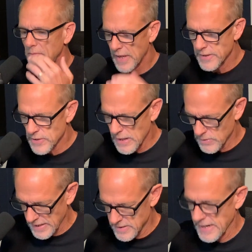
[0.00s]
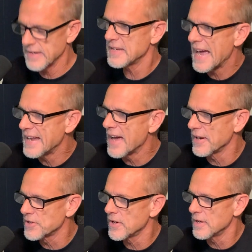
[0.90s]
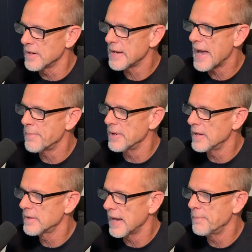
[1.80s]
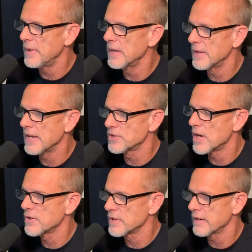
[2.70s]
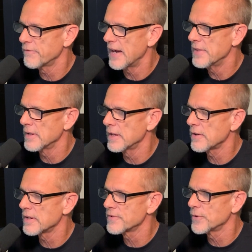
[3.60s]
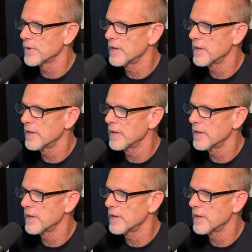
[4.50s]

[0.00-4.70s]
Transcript: And so I, I, I, sat down, I started to type it, type in that song so I could find the lyrics for